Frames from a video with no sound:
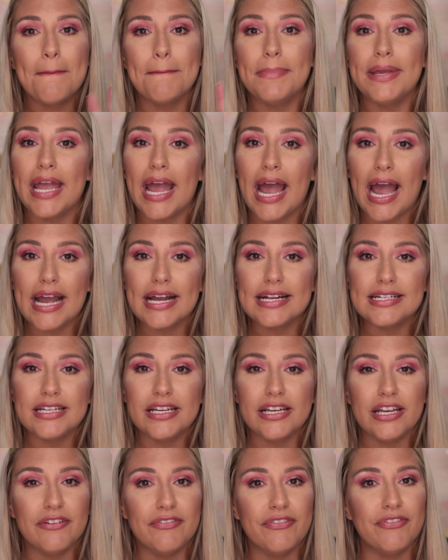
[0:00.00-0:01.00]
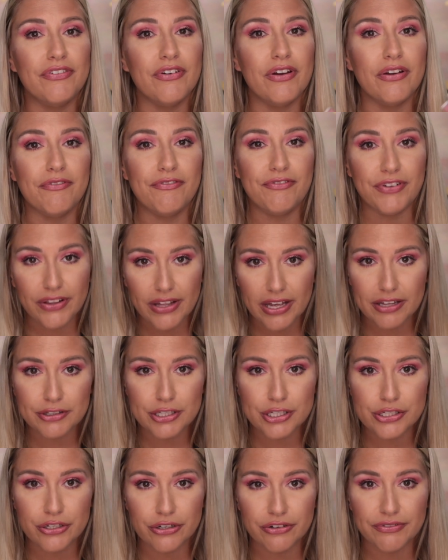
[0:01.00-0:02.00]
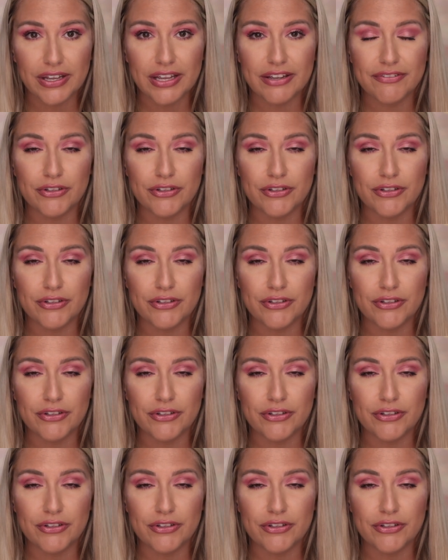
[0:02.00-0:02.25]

be active, fill out the survey